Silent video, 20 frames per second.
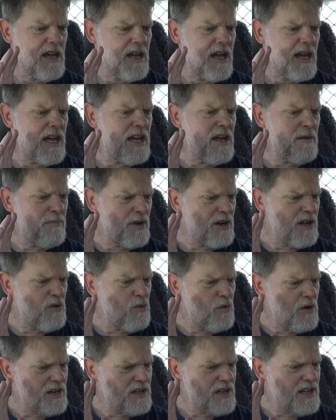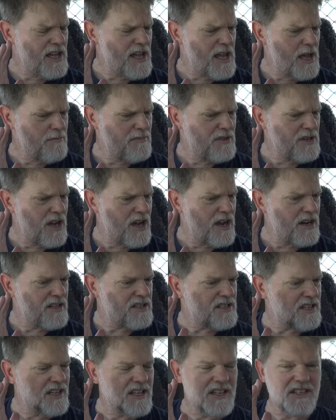But what I am
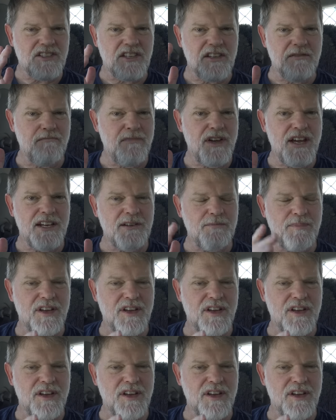noticing is the meat,